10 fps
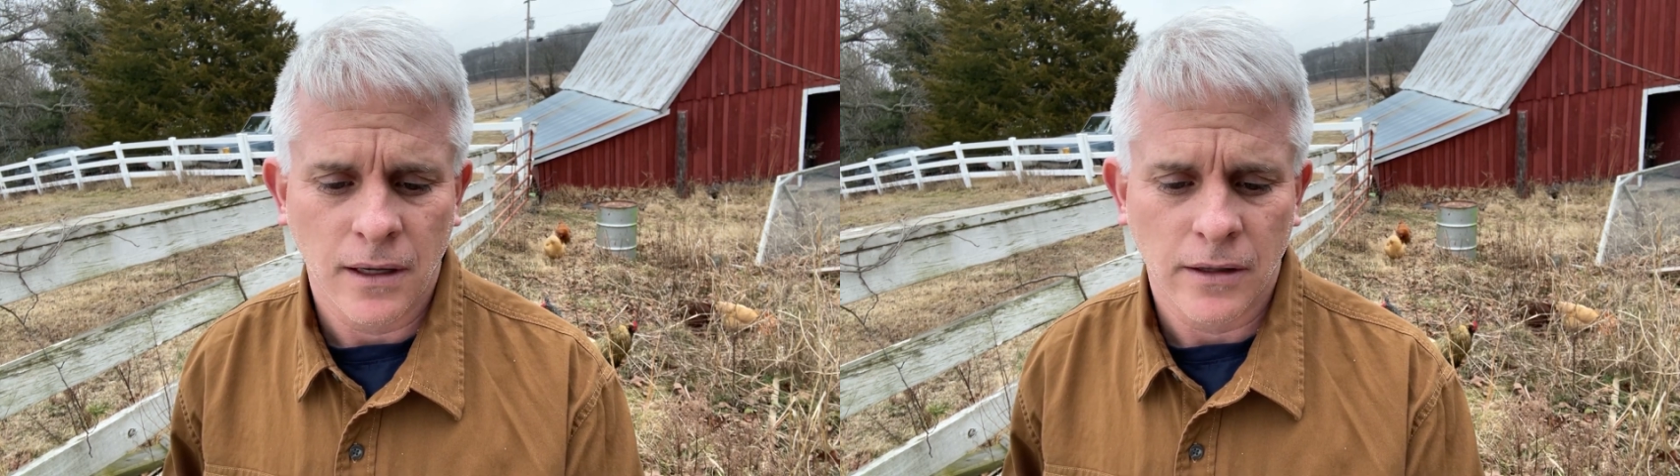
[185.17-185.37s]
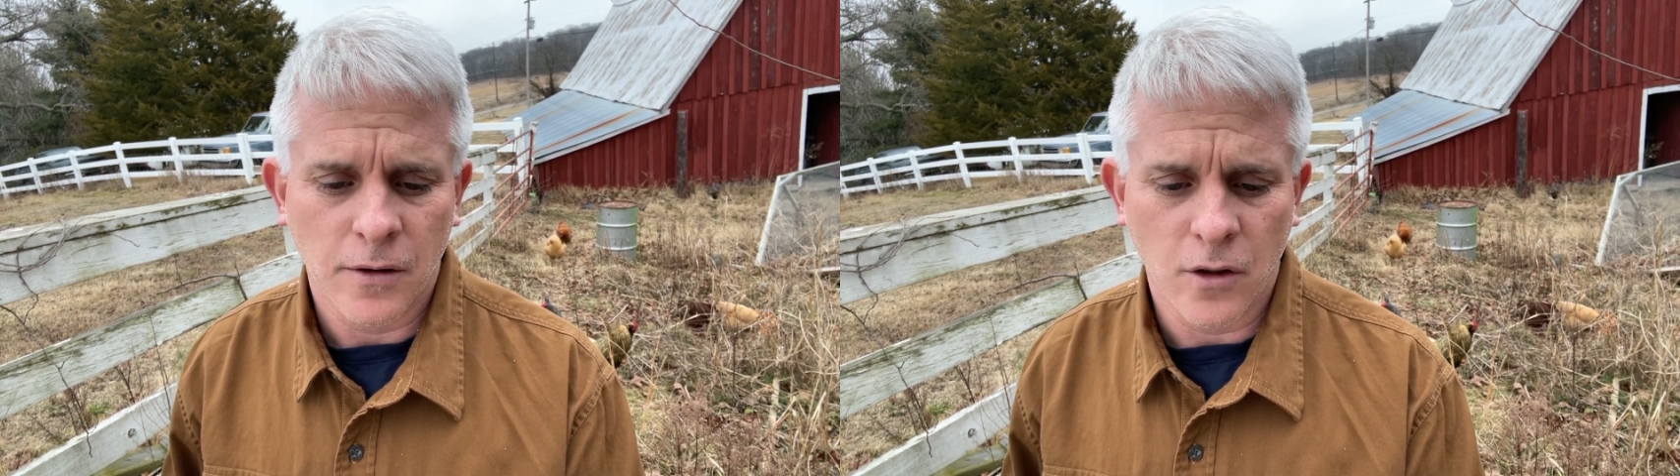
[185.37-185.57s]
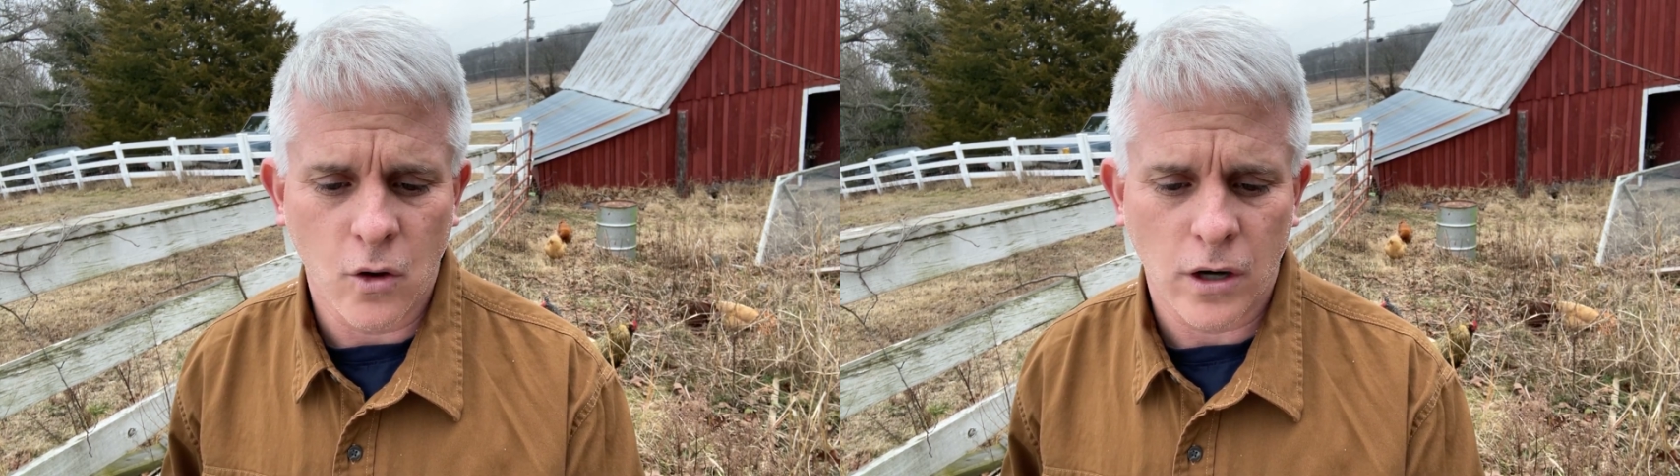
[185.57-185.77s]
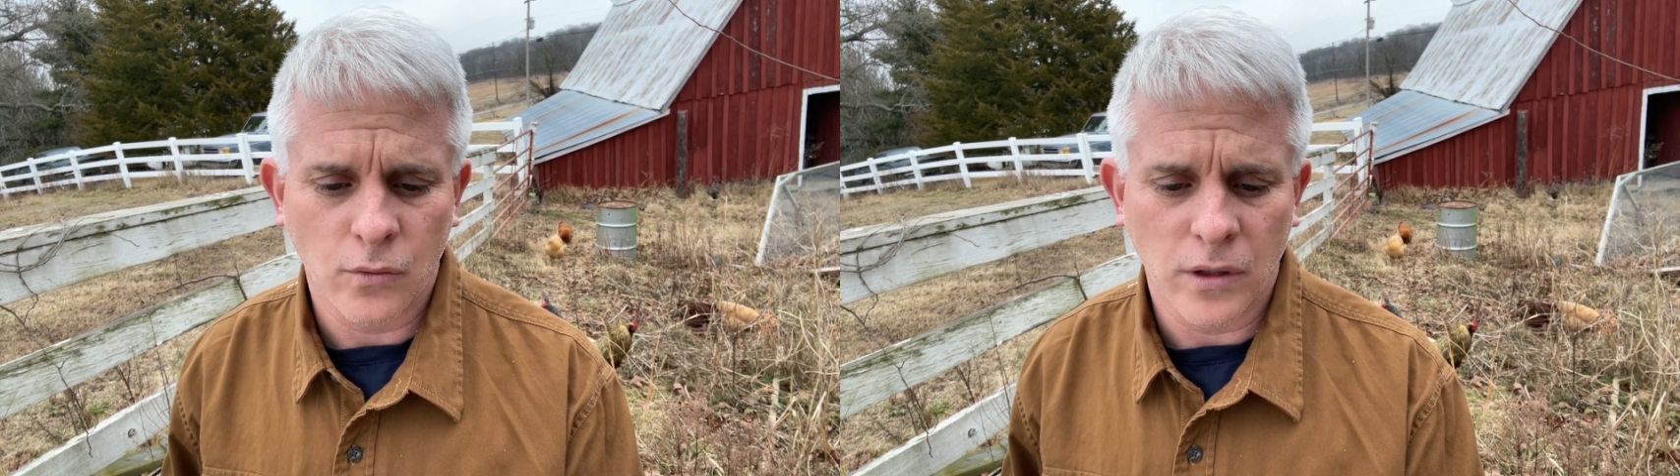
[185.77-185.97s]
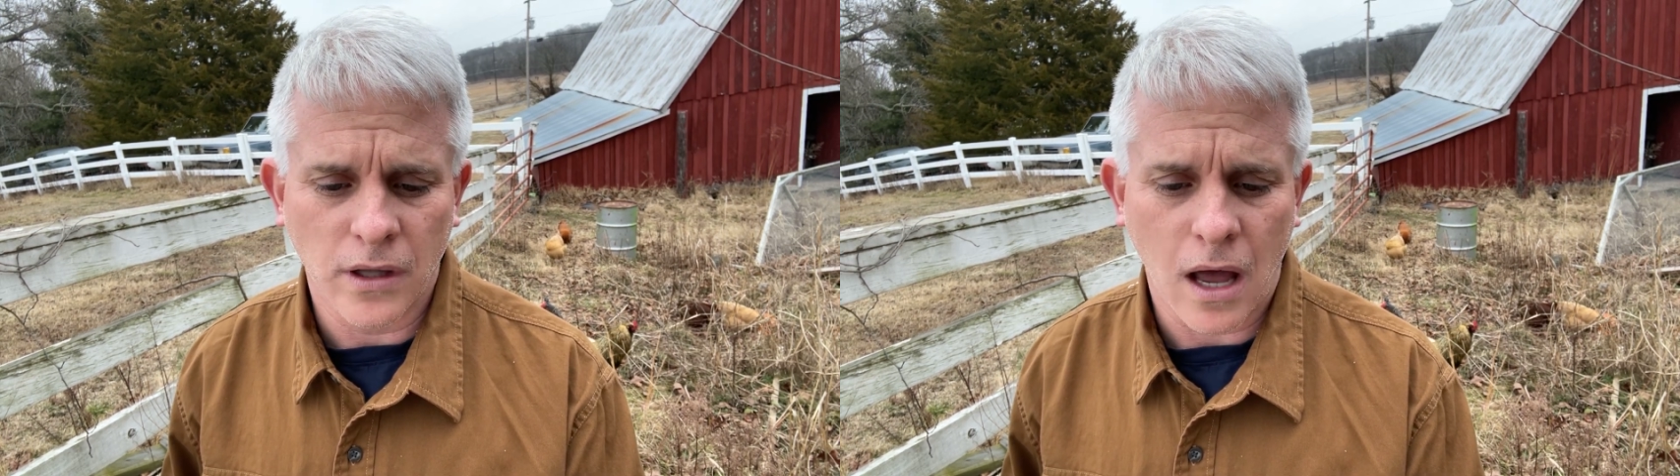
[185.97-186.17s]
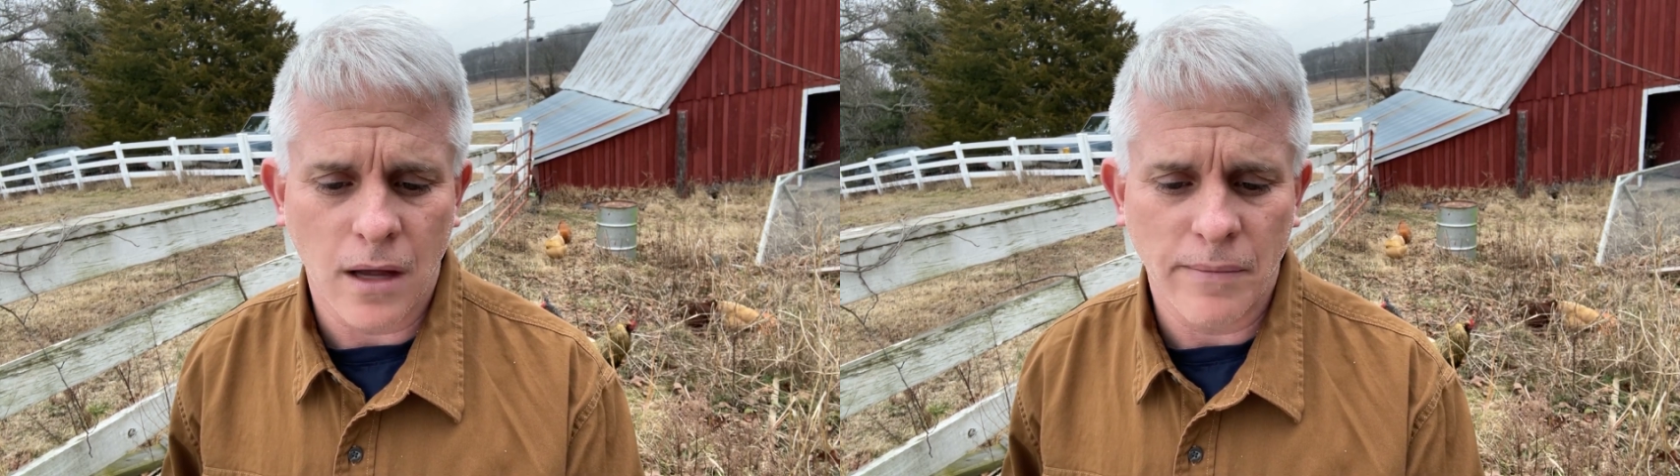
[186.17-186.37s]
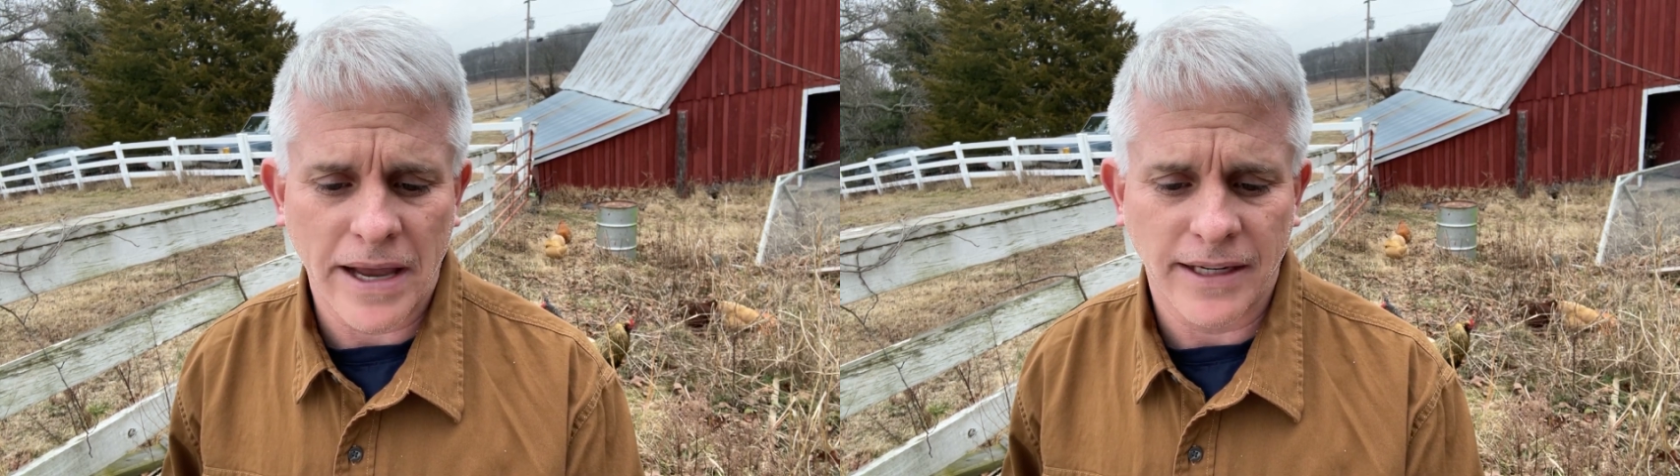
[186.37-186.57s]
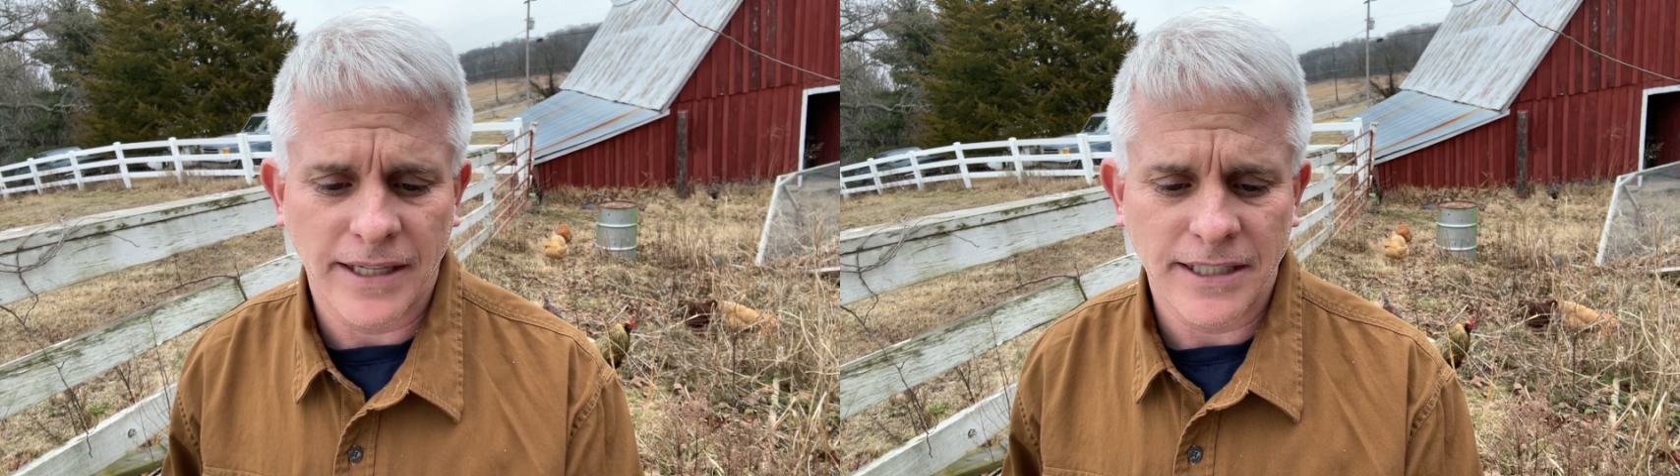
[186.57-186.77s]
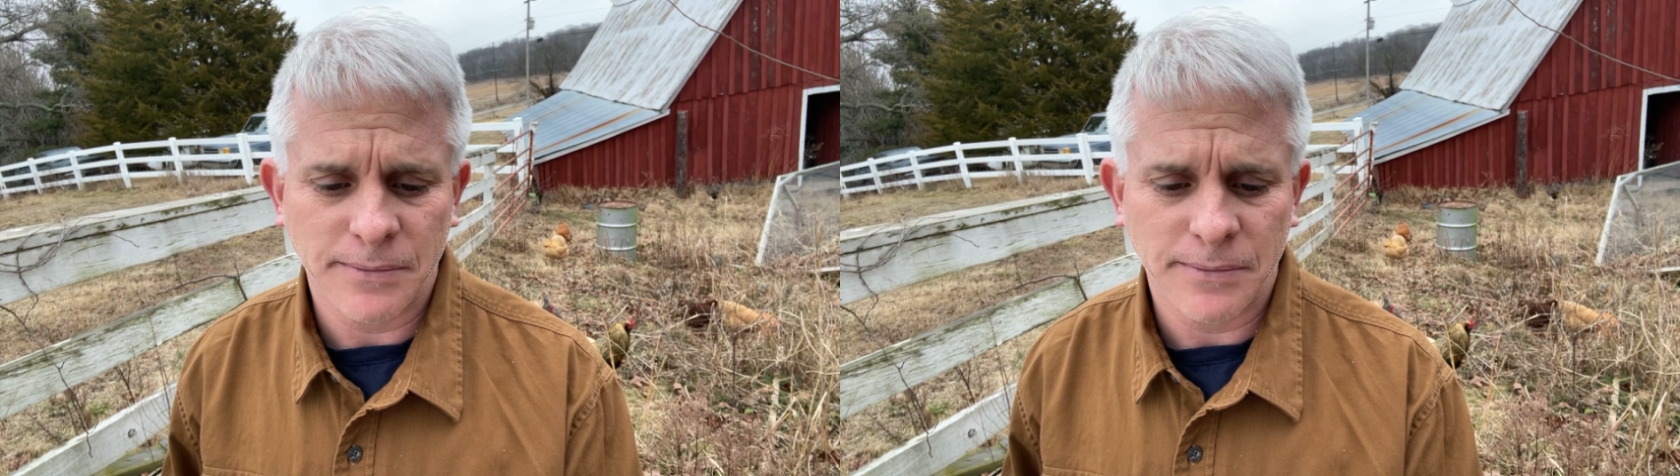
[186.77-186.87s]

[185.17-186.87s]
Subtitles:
The Lord will not abandon his